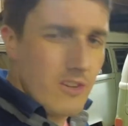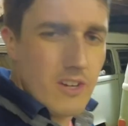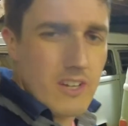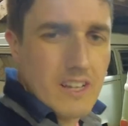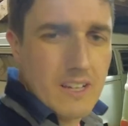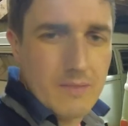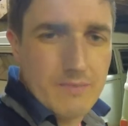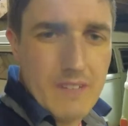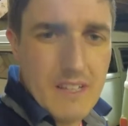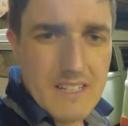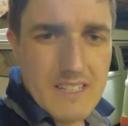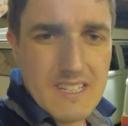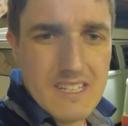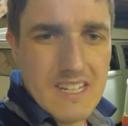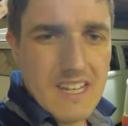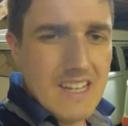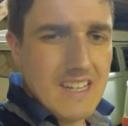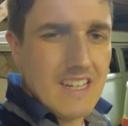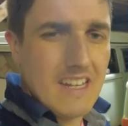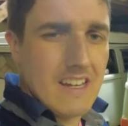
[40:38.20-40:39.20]
look, it's
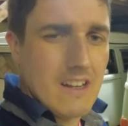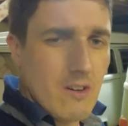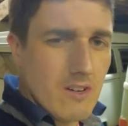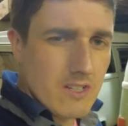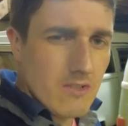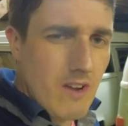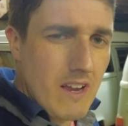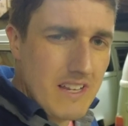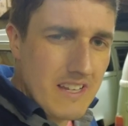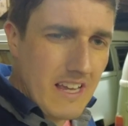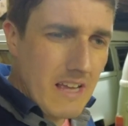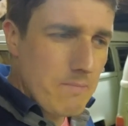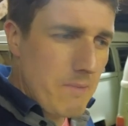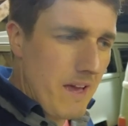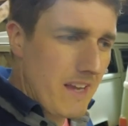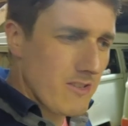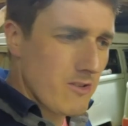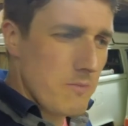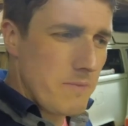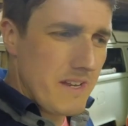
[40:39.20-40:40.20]
it, you know it's great to get
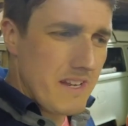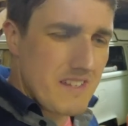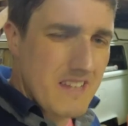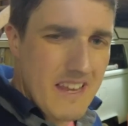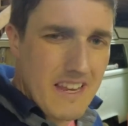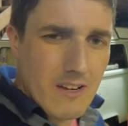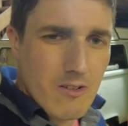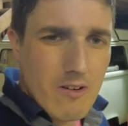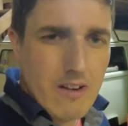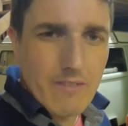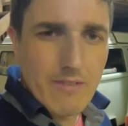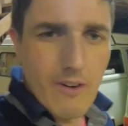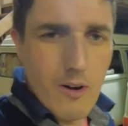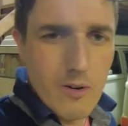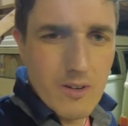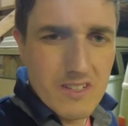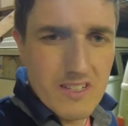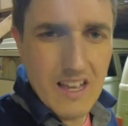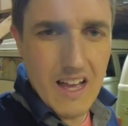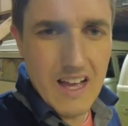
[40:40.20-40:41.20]
back to a bit of tinkering,
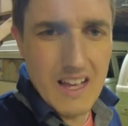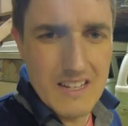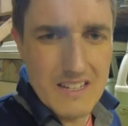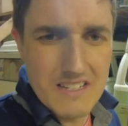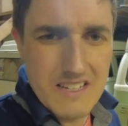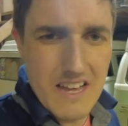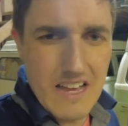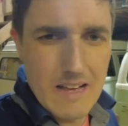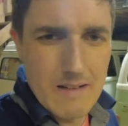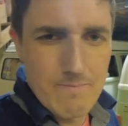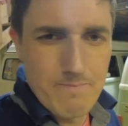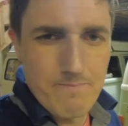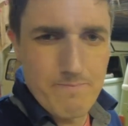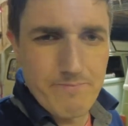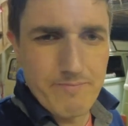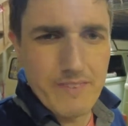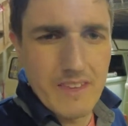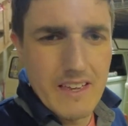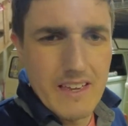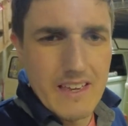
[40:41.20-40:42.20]
folks, and
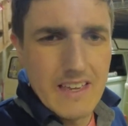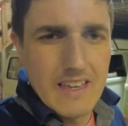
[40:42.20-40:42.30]
um,